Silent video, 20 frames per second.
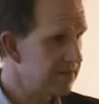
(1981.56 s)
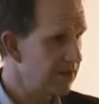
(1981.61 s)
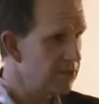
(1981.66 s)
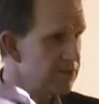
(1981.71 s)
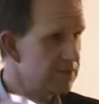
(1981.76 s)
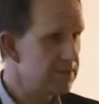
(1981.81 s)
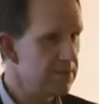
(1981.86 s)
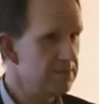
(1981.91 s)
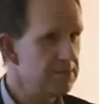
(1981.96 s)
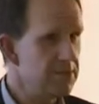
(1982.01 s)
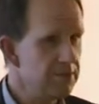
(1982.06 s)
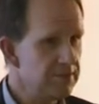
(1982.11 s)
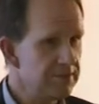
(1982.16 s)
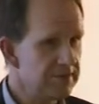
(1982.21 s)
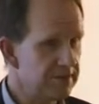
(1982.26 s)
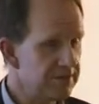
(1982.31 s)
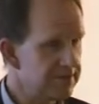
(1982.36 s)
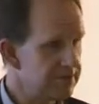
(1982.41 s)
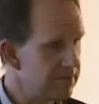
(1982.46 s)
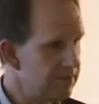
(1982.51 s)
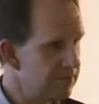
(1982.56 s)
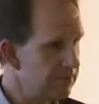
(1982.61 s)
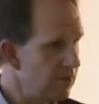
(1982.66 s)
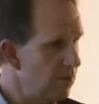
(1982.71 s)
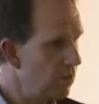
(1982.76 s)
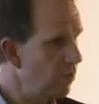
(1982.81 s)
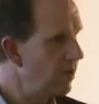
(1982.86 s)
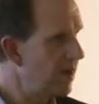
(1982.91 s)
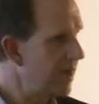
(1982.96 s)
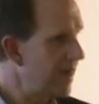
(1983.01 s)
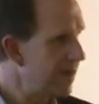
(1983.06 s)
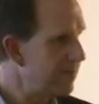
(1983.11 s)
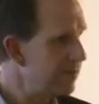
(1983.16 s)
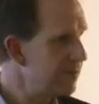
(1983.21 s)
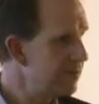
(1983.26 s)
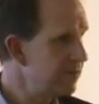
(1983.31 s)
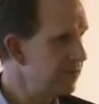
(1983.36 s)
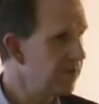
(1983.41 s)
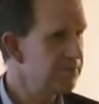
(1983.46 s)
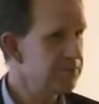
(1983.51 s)
to go into the immune system. What
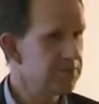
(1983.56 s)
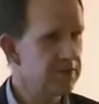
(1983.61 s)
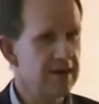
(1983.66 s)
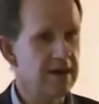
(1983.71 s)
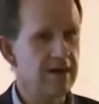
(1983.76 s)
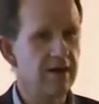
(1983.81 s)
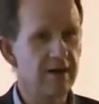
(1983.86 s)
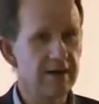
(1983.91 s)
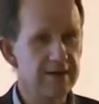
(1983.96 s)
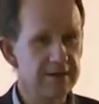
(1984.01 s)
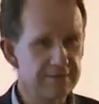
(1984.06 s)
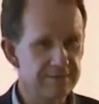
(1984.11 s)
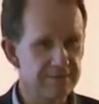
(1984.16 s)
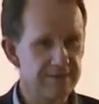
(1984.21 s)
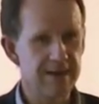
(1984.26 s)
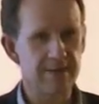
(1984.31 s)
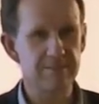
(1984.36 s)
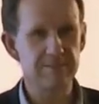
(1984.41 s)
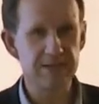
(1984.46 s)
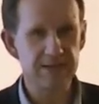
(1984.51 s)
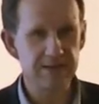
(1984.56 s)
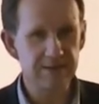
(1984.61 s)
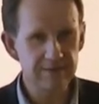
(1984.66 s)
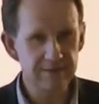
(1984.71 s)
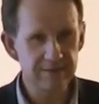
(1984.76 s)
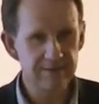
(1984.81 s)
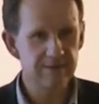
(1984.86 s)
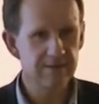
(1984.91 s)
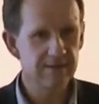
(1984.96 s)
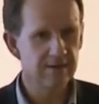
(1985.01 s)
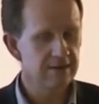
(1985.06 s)
happens after a high fat meal?